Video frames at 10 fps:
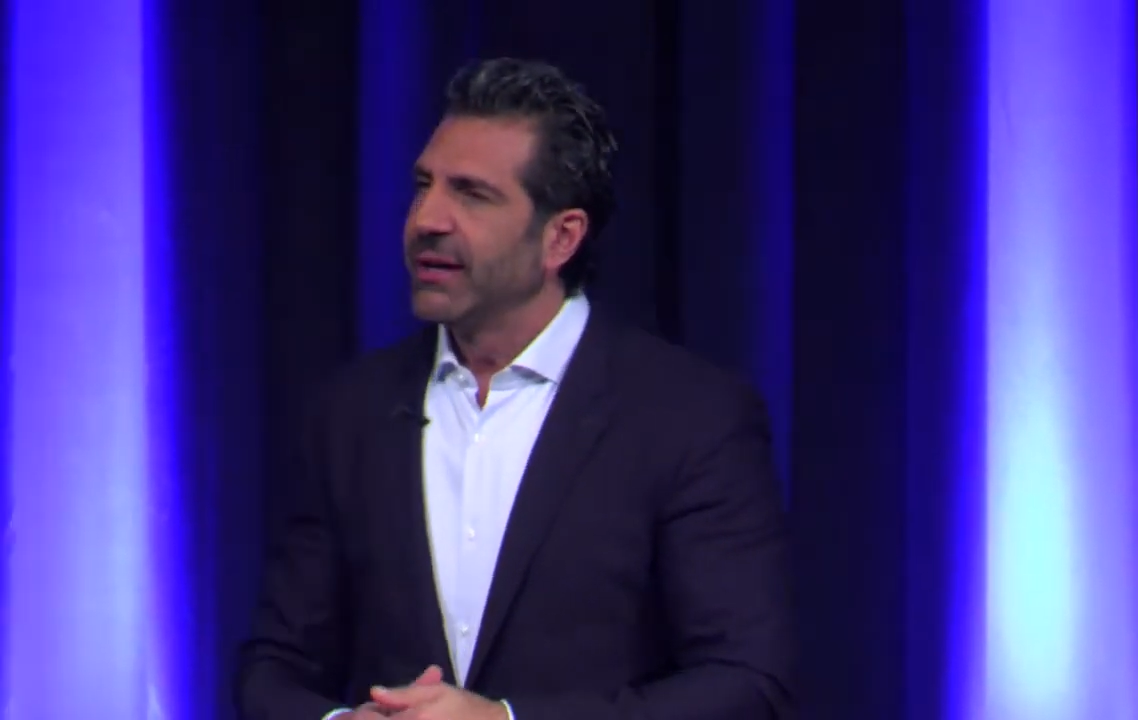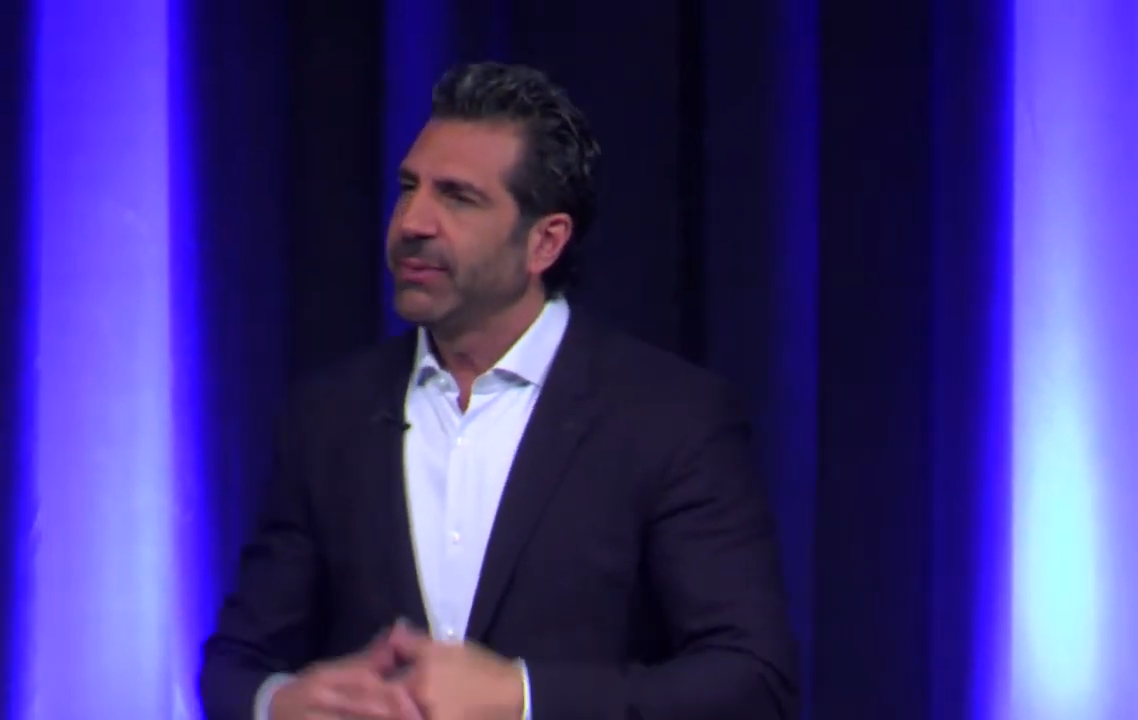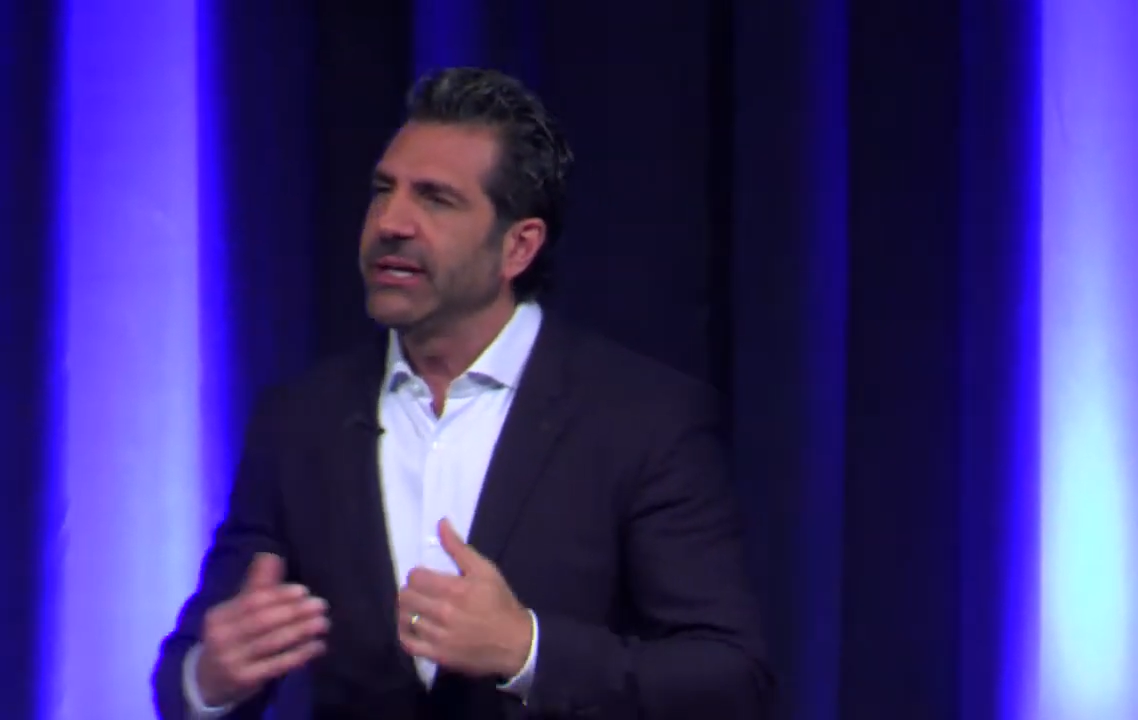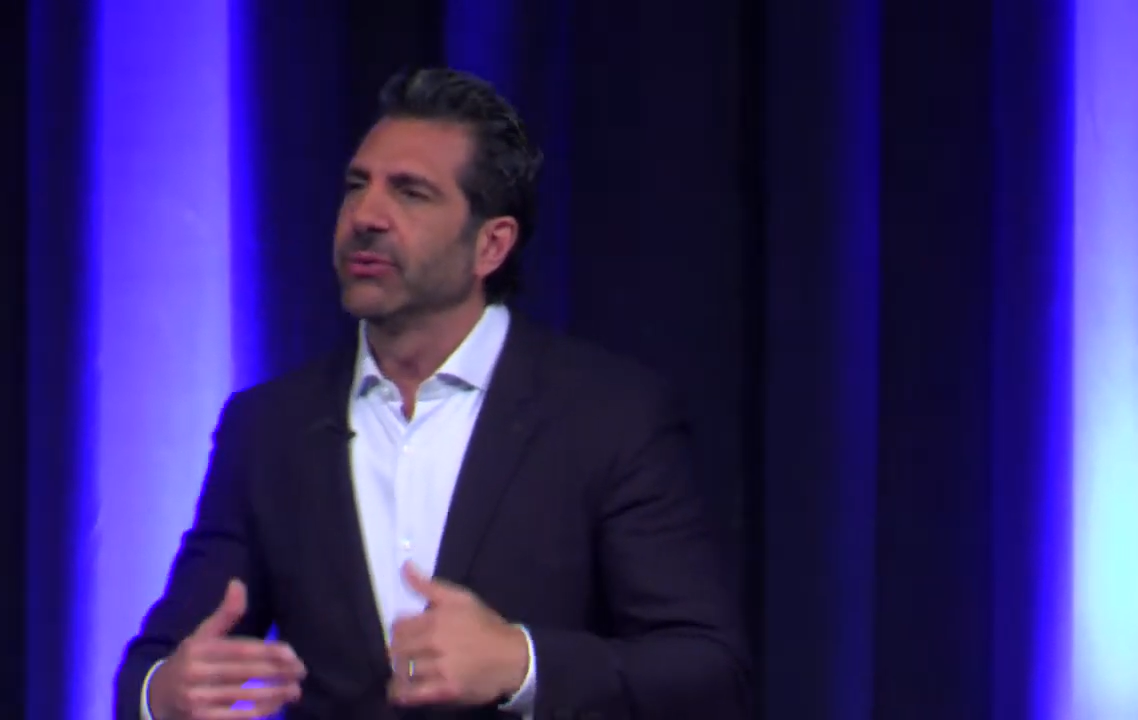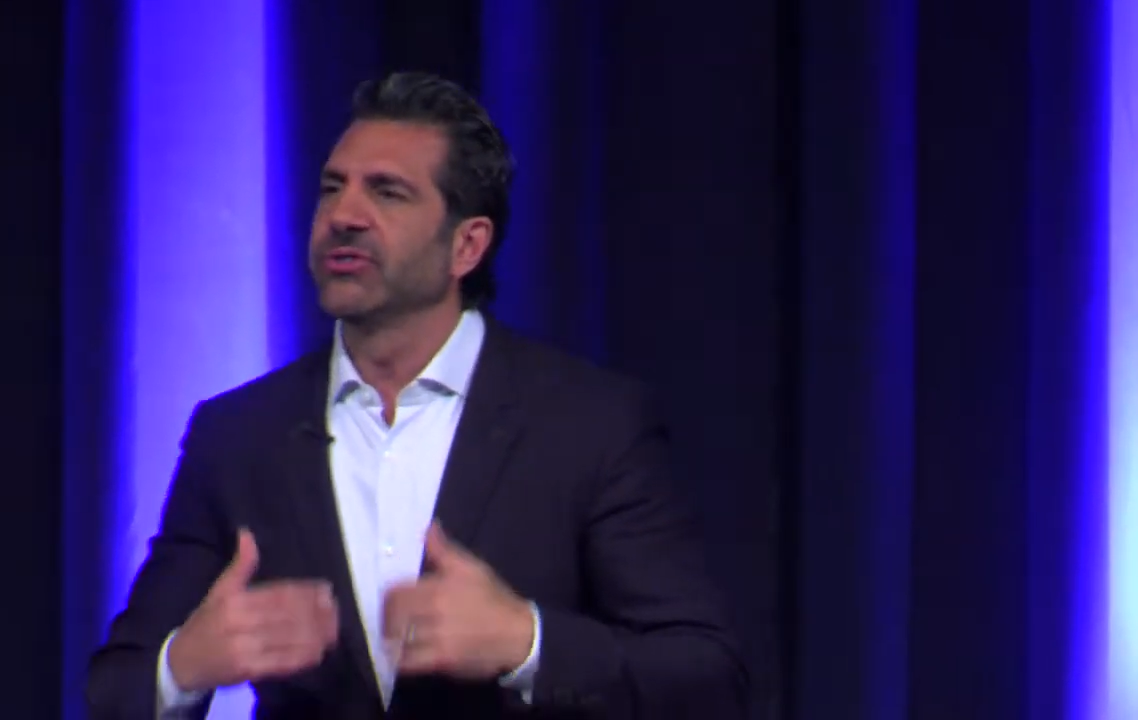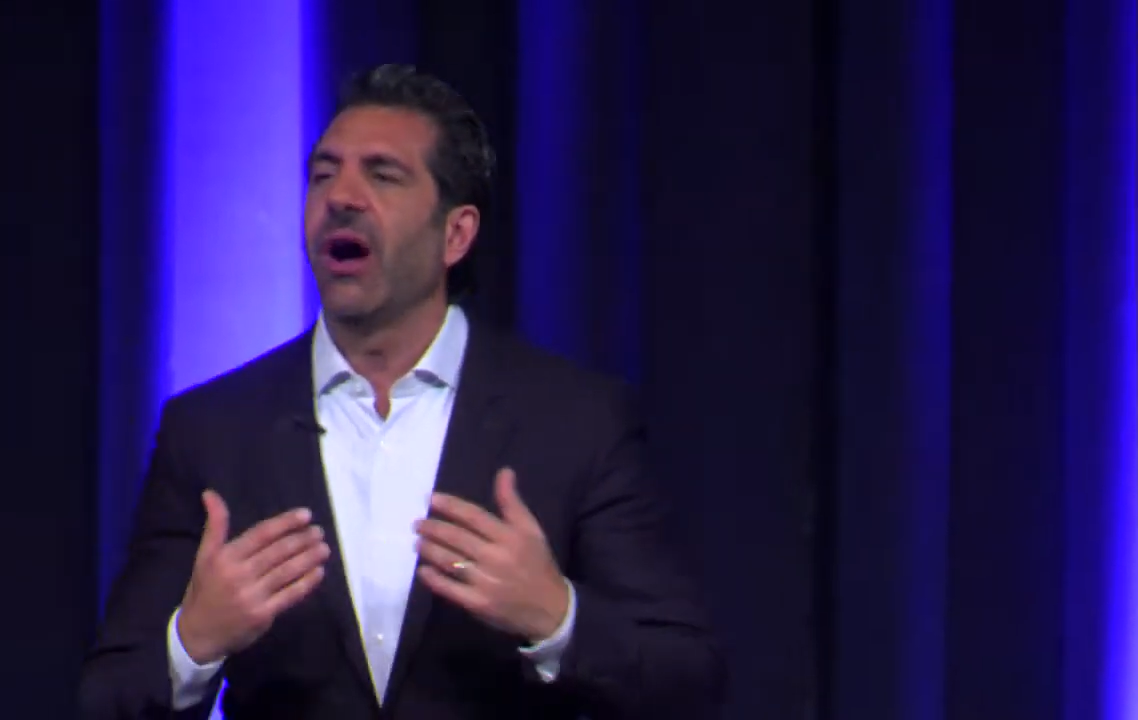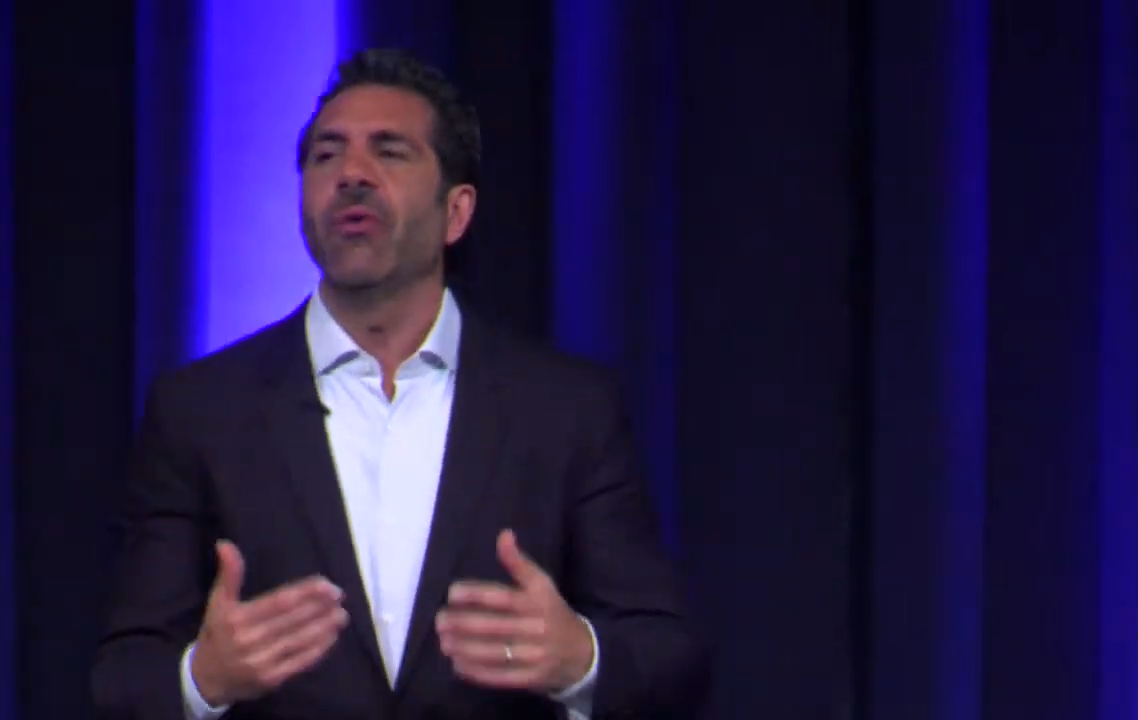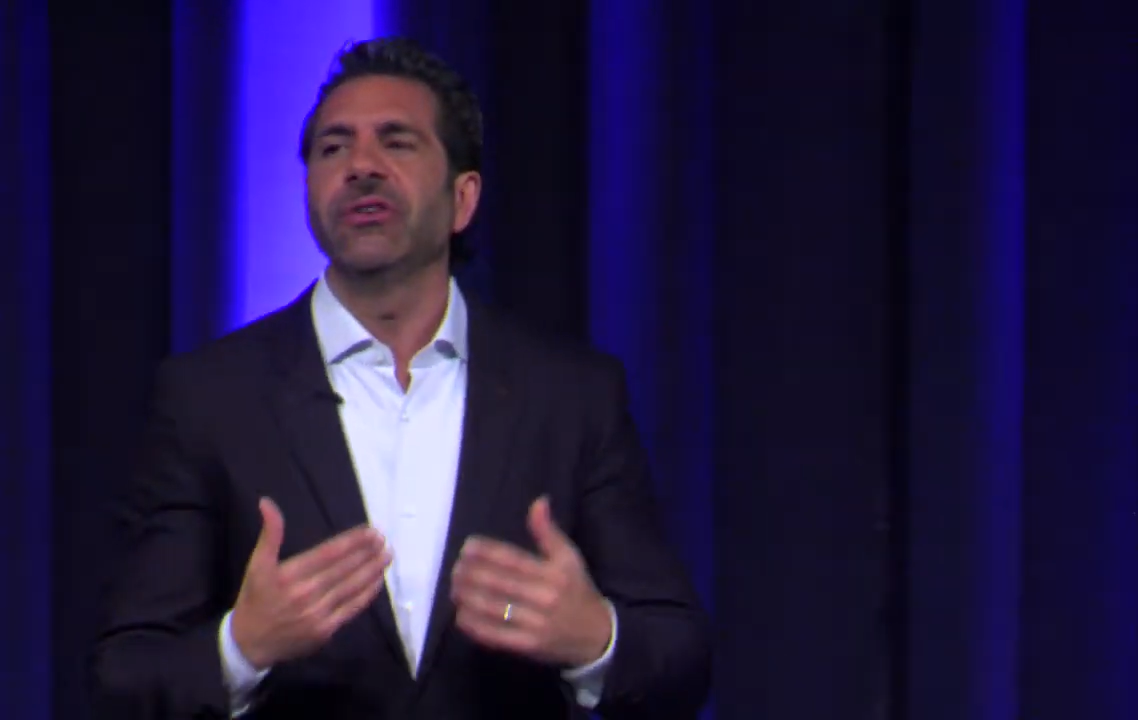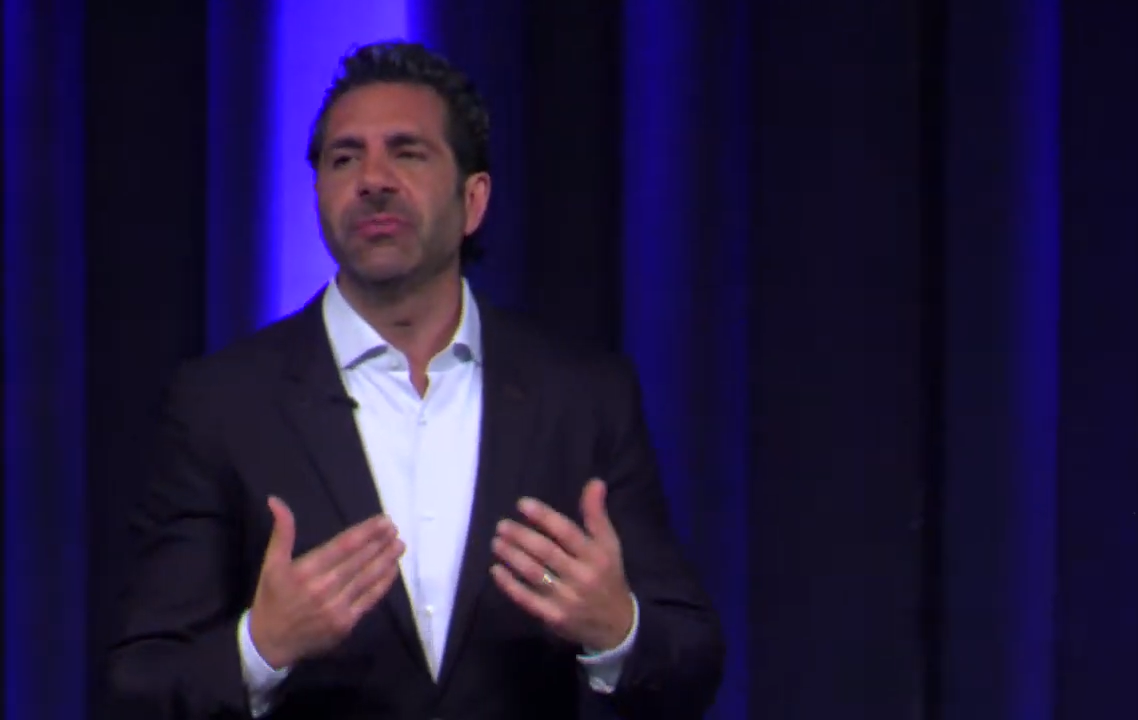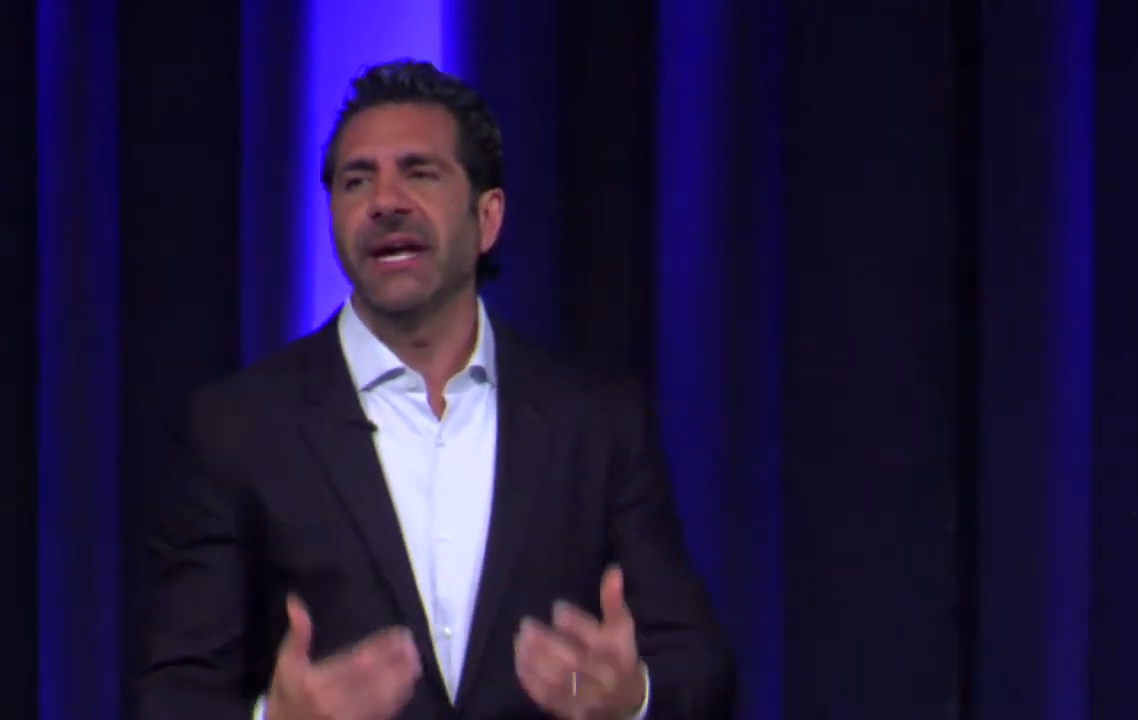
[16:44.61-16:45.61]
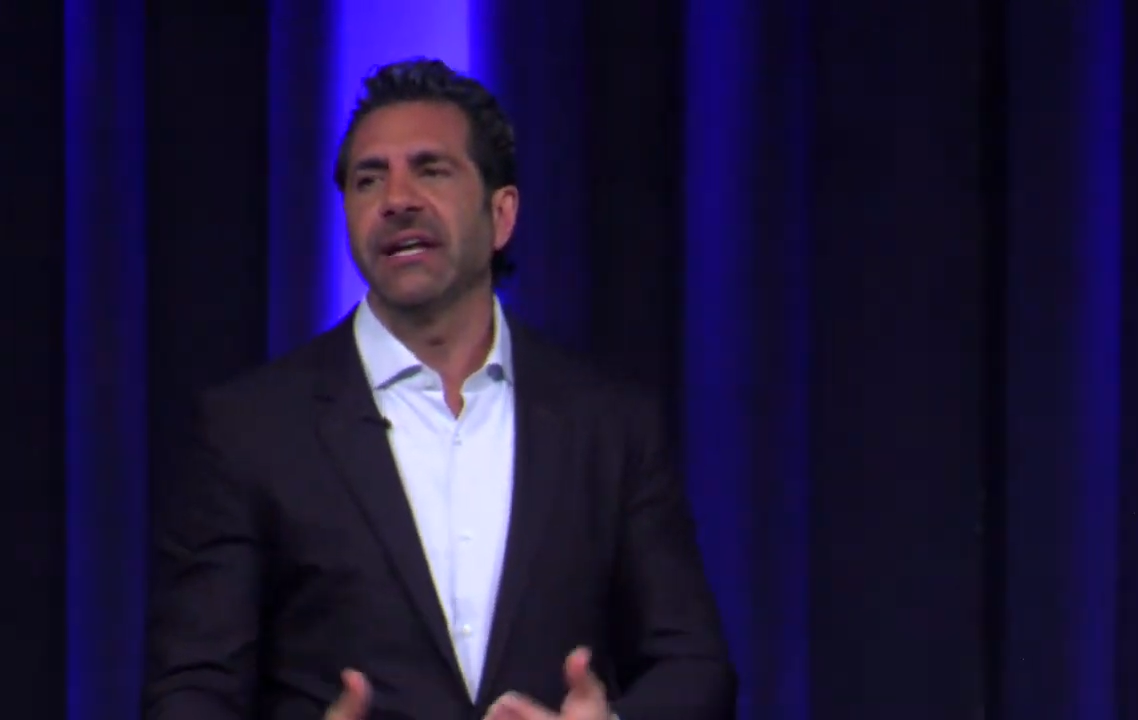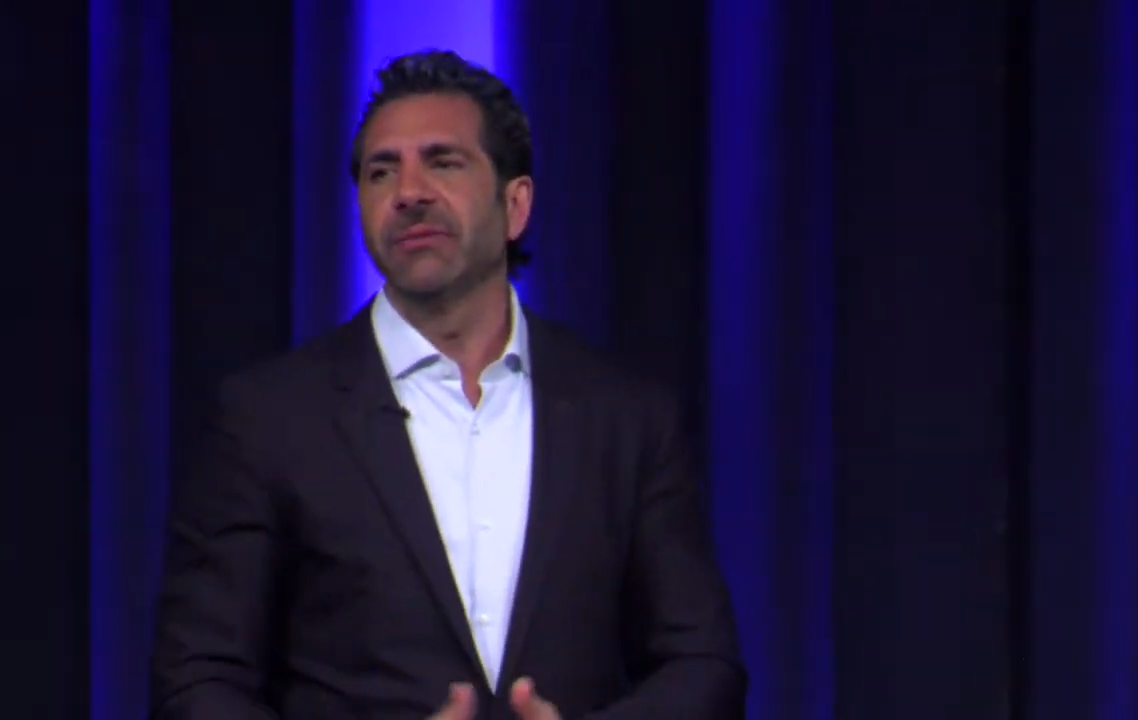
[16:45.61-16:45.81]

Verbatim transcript: Peter was always making